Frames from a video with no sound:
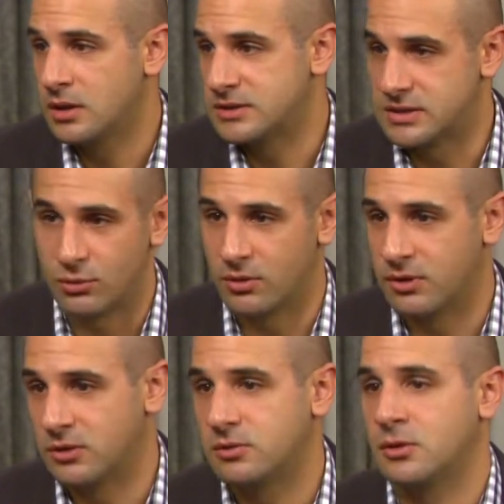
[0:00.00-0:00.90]
his knee would have
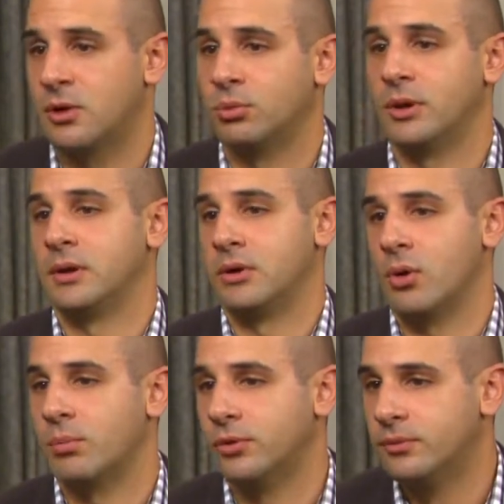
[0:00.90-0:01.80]
been completely
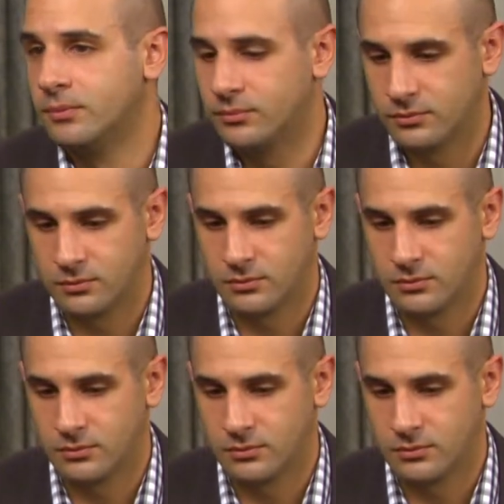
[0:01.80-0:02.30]
crippled. You mean